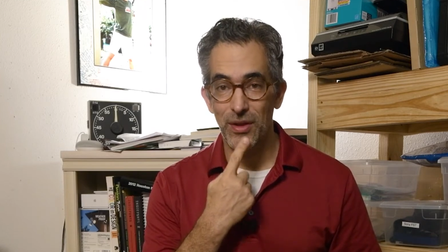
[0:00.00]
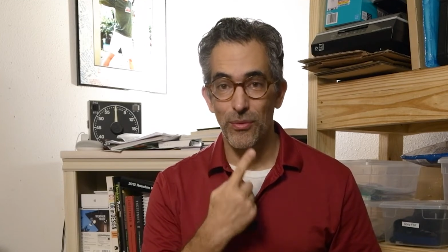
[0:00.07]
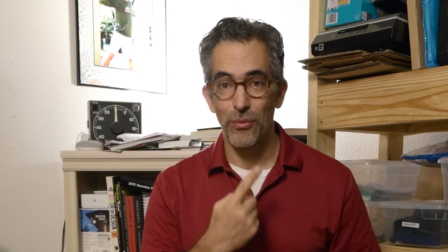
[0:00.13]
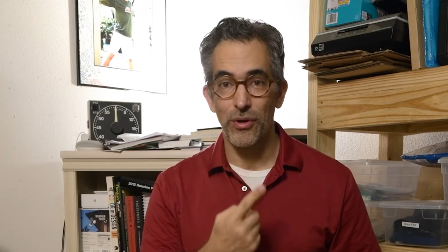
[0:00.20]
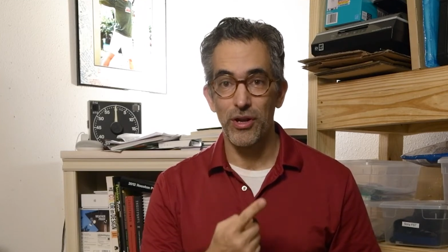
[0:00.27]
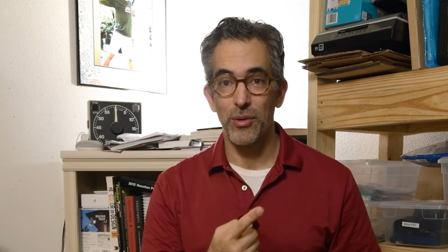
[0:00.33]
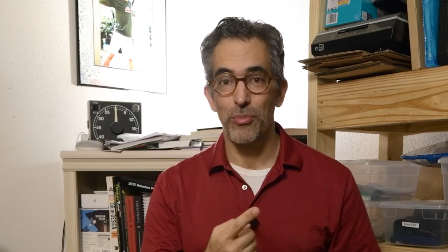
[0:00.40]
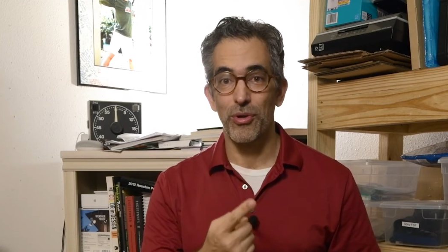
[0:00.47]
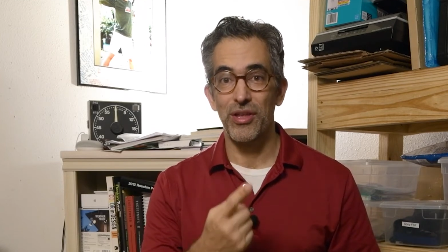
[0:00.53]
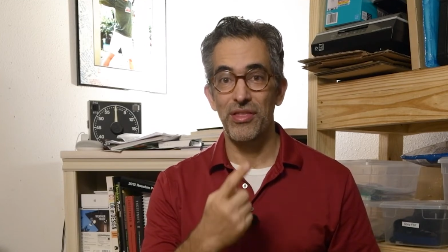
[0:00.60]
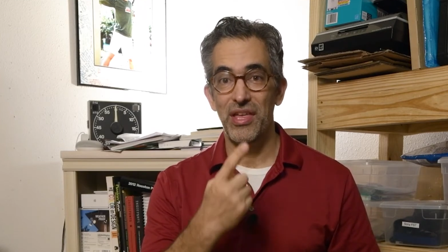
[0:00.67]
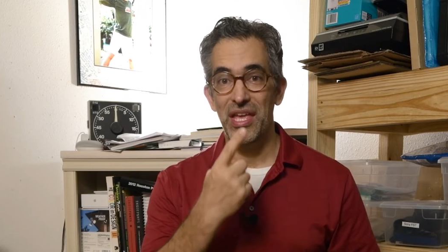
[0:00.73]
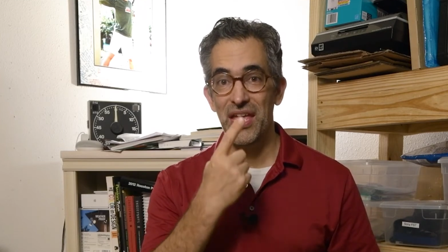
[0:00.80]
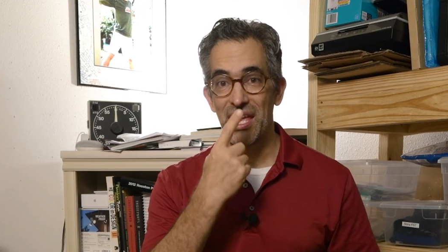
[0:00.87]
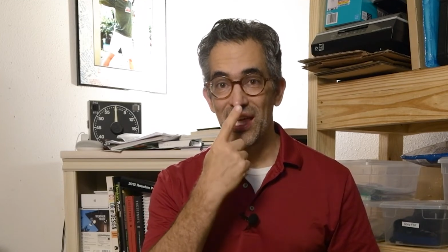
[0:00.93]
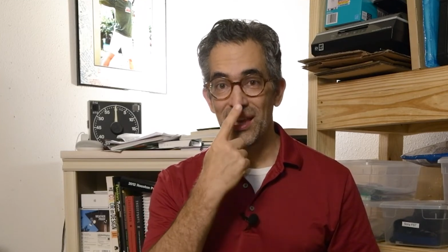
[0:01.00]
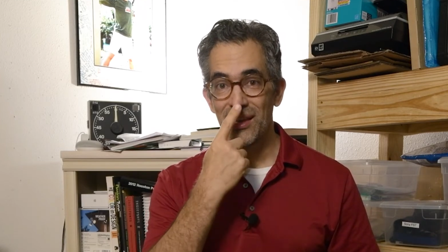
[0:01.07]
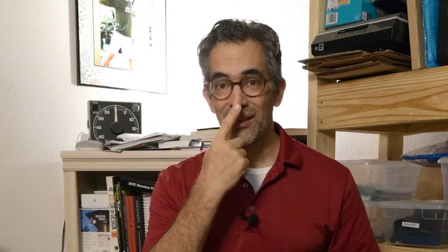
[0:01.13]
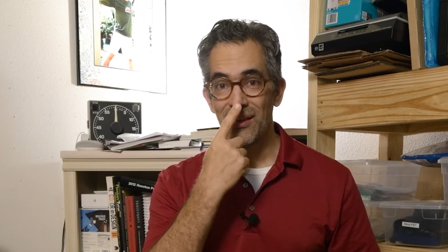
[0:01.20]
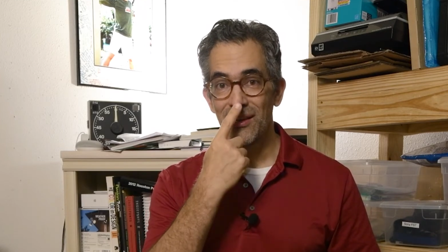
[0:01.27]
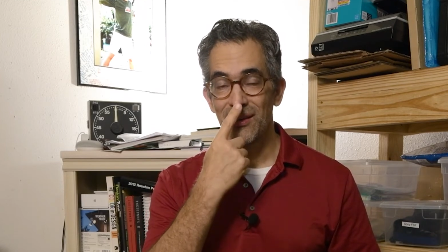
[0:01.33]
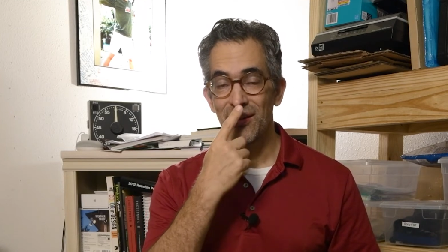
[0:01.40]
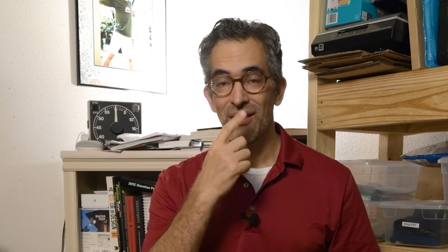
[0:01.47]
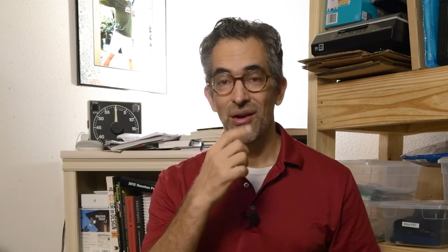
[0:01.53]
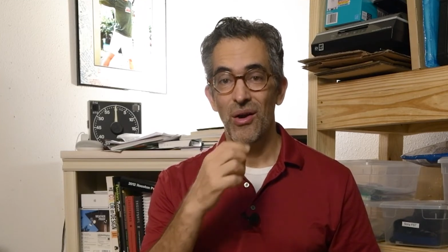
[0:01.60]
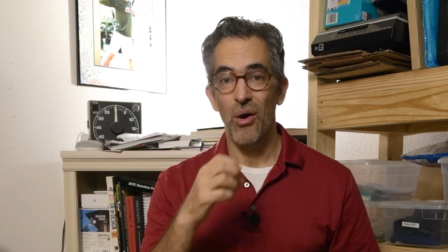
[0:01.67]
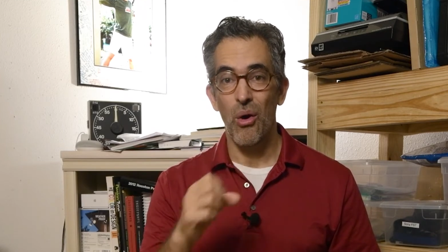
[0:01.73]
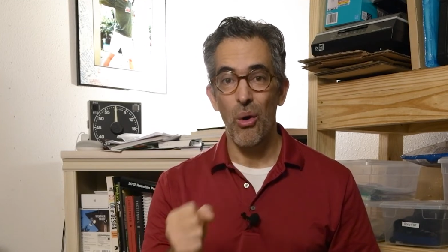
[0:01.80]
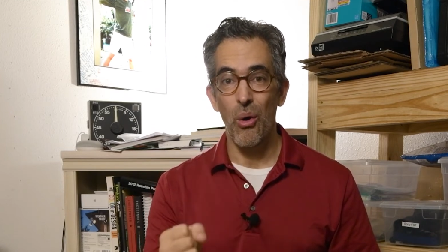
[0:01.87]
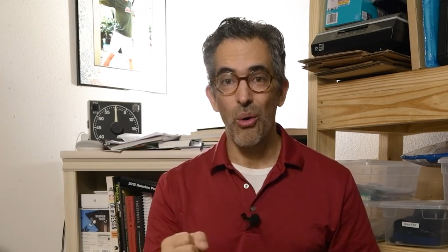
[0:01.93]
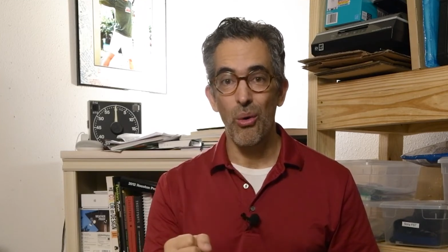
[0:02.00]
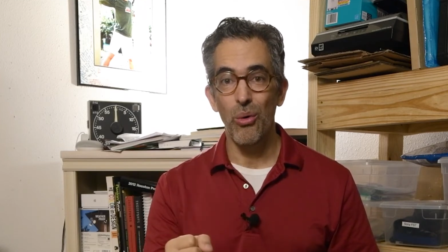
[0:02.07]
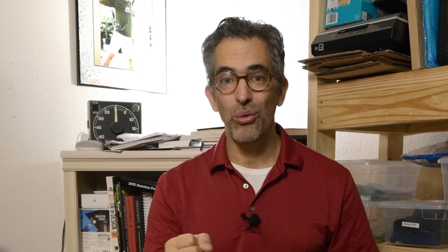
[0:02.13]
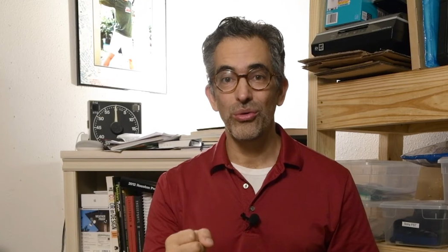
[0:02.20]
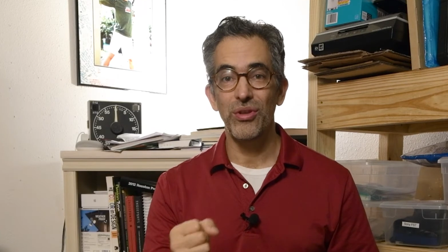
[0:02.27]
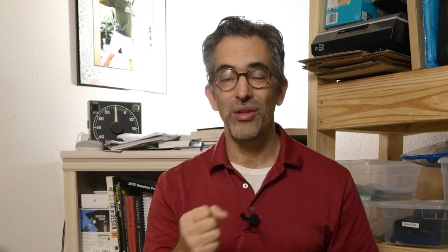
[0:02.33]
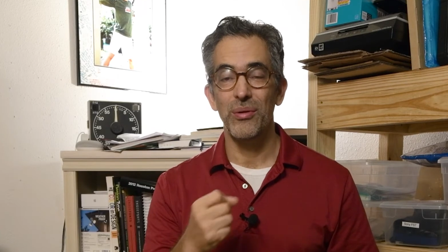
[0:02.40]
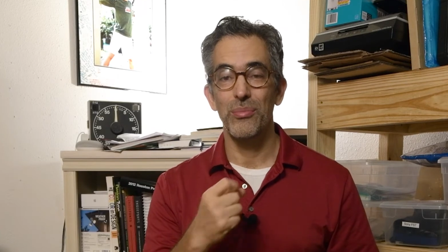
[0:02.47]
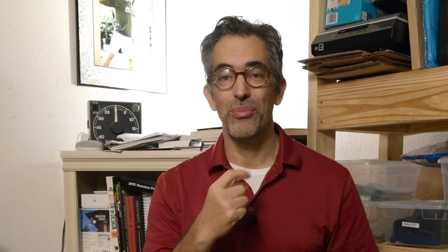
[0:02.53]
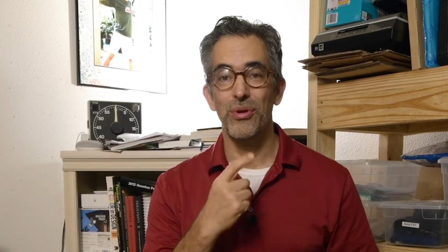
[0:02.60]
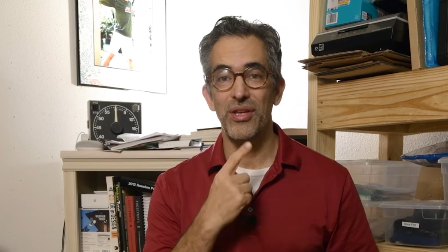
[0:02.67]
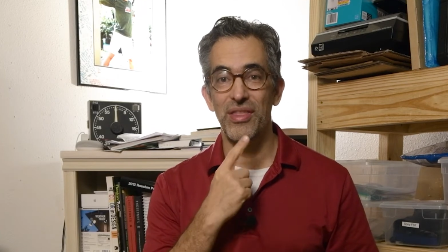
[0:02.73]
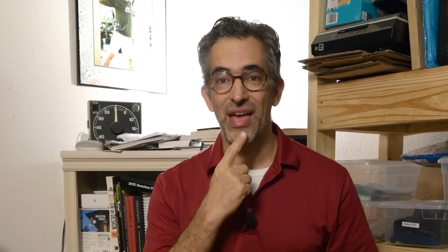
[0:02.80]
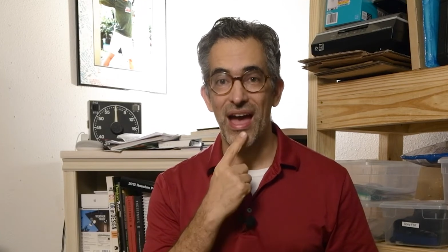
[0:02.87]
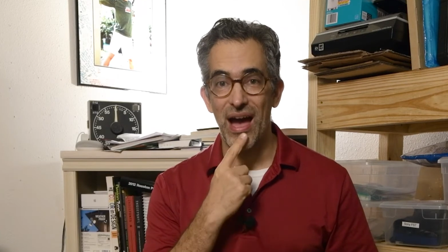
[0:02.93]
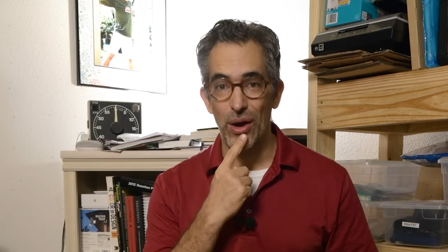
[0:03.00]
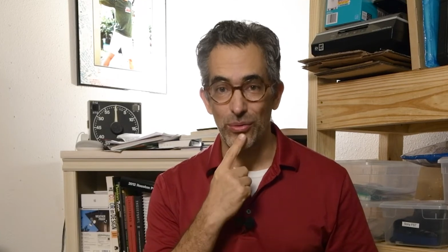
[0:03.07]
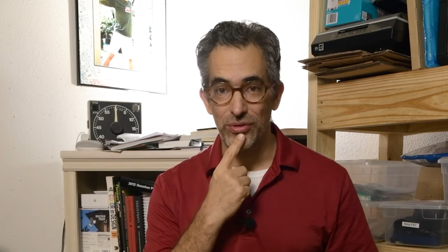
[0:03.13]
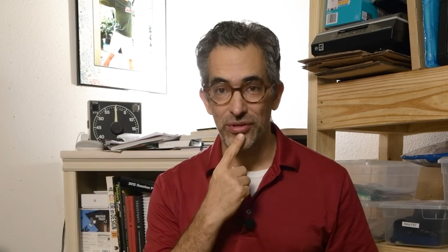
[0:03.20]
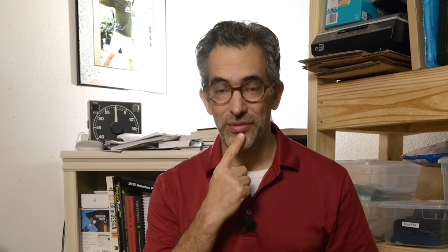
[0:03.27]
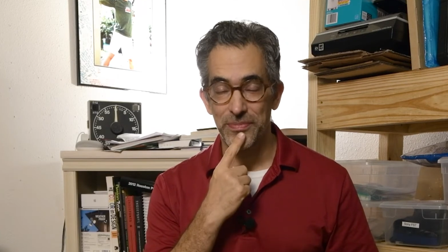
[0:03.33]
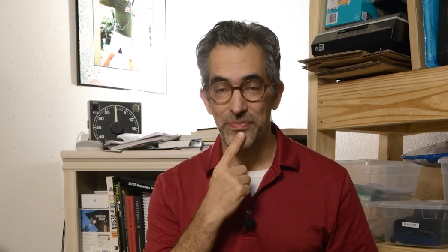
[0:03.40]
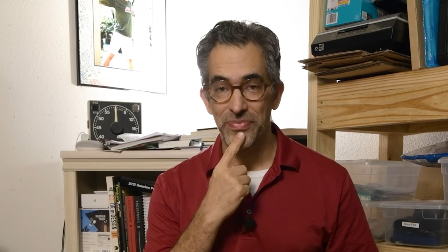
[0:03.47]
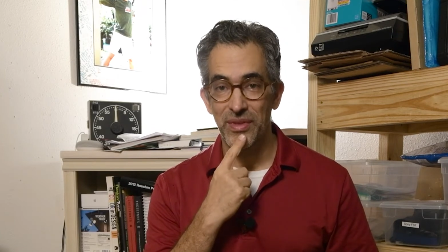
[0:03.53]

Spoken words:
We're going to breathe in, hold, breathe out.